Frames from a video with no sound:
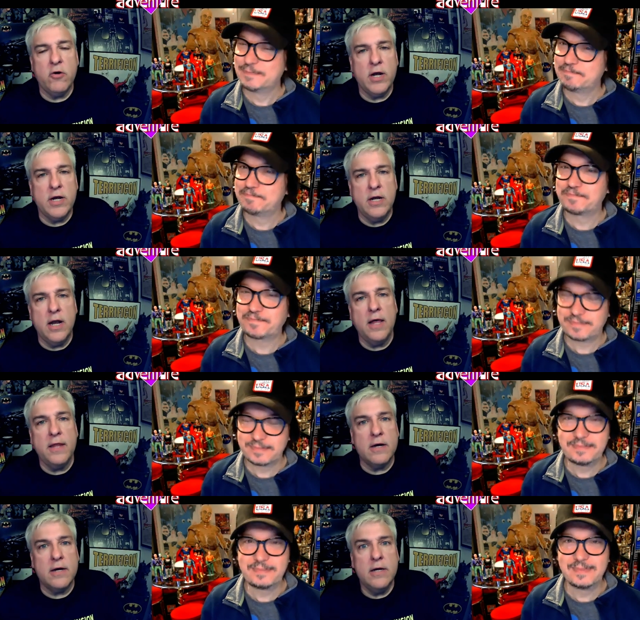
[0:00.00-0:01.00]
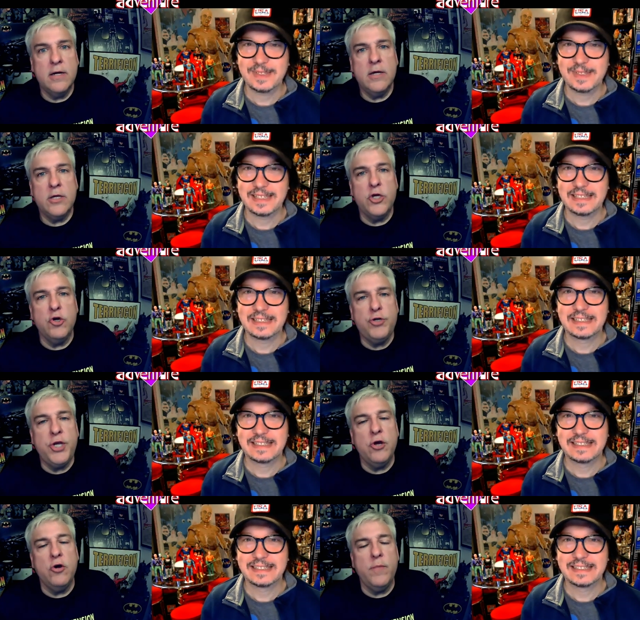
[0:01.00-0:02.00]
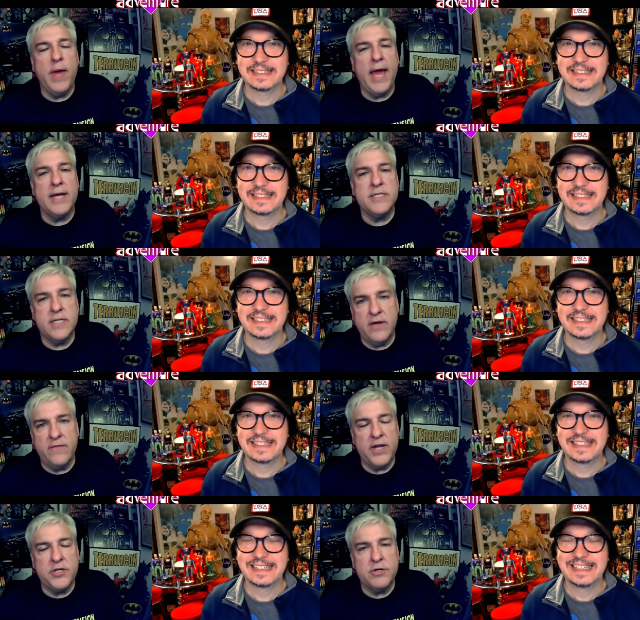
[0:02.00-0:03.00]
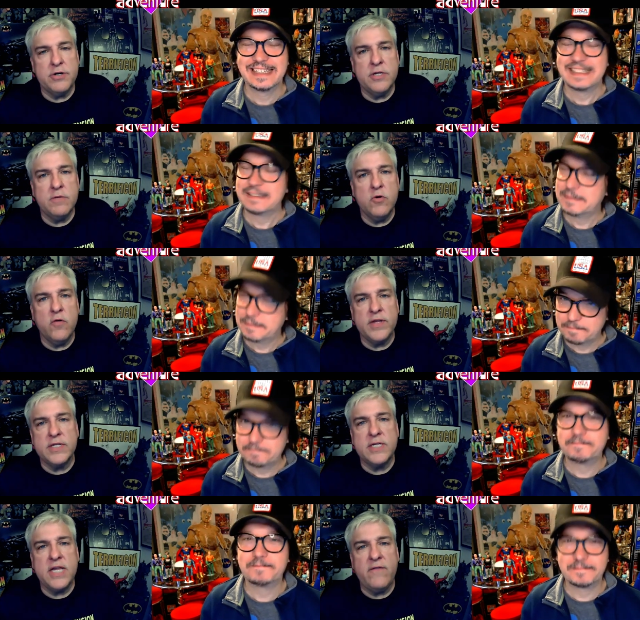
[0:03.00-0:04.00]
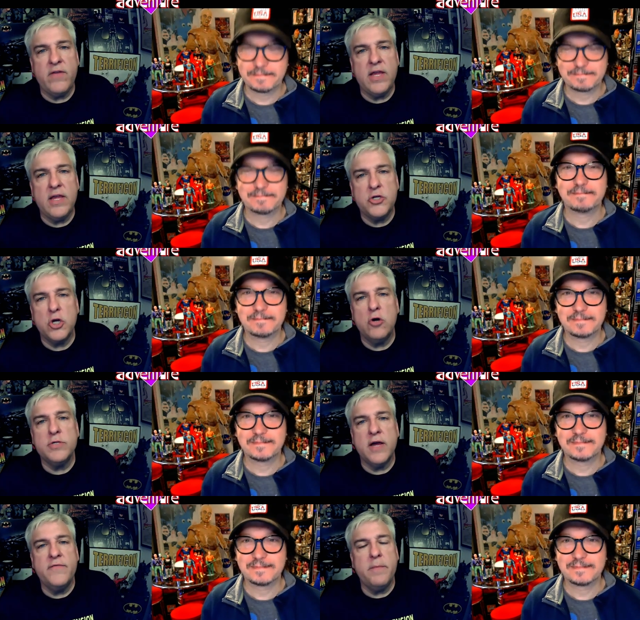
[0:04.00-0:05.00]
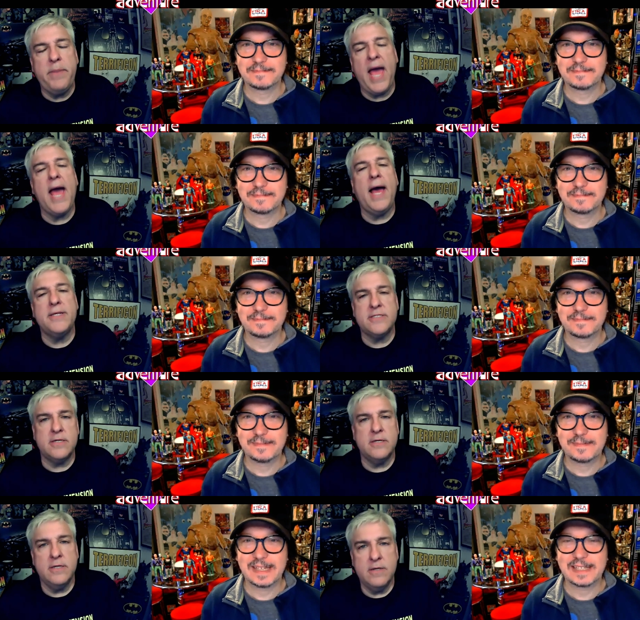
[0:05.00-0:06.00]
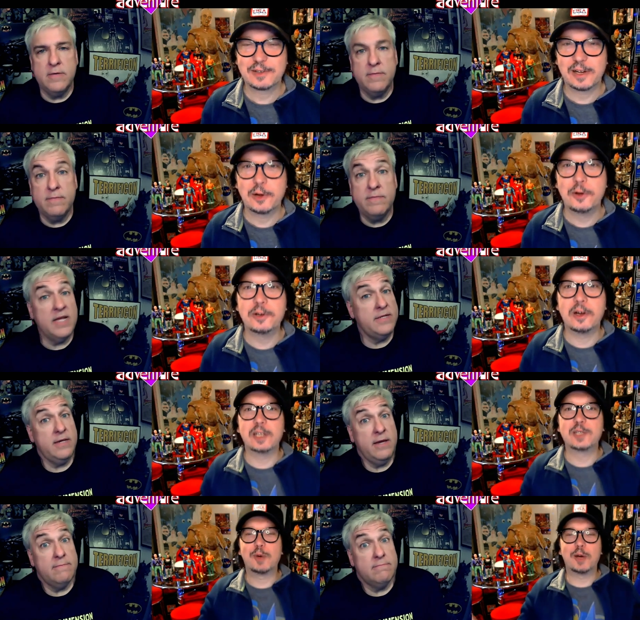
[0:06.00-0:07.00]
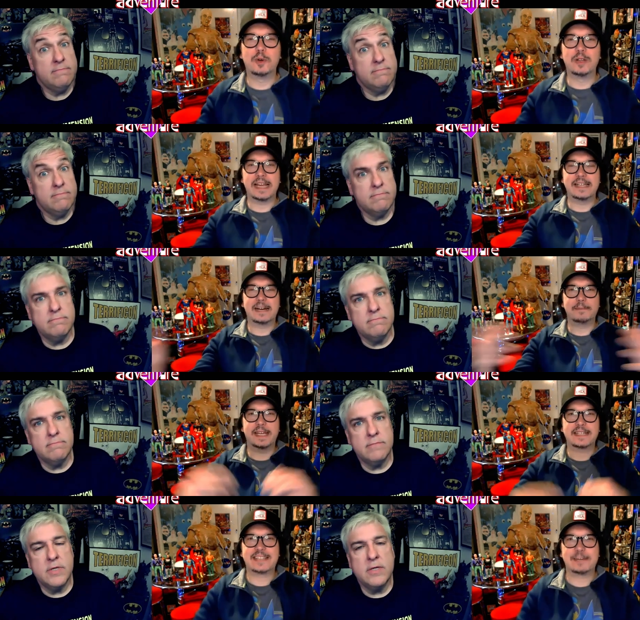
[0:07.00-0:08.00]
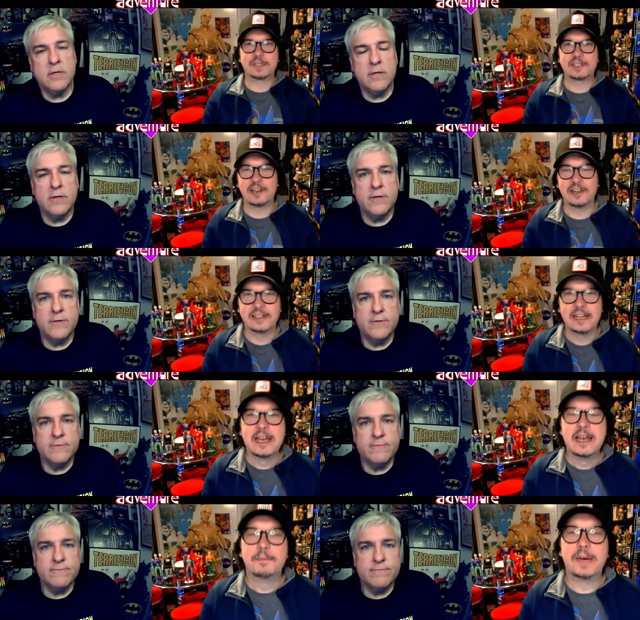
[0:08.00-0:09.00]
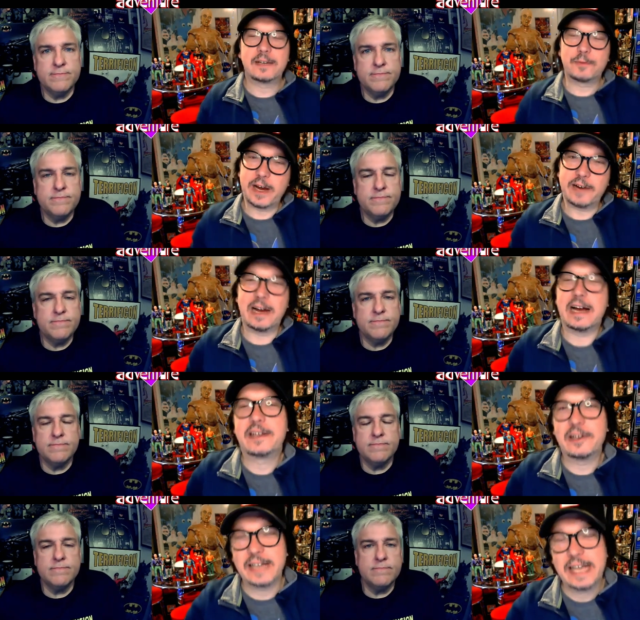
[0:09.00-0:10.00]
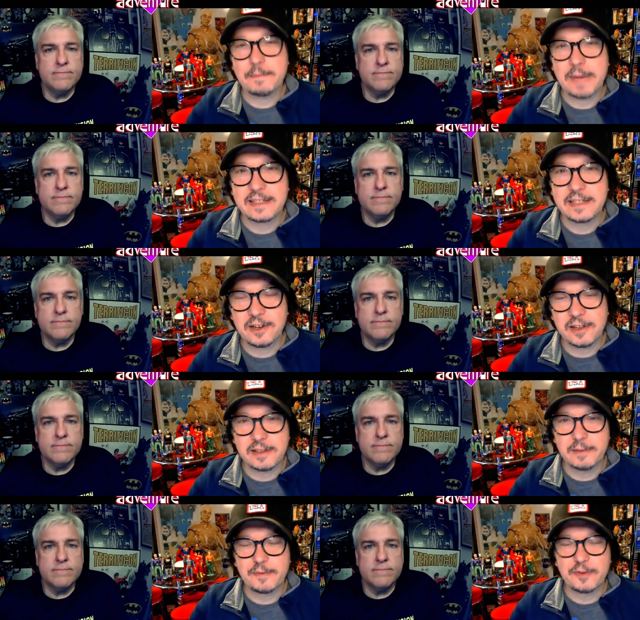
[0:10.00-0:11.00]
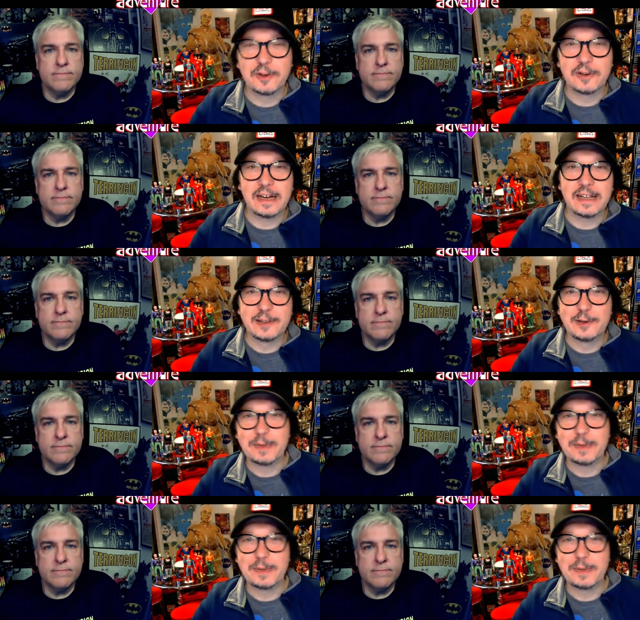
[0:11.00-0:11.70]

Speaker 1: on another YouTube excellent adventure into movies and TV shows of the past.
Speaker 2: That's right. Who knows where we'll end up next episode, but we're uh, going to head back to Gotham for a little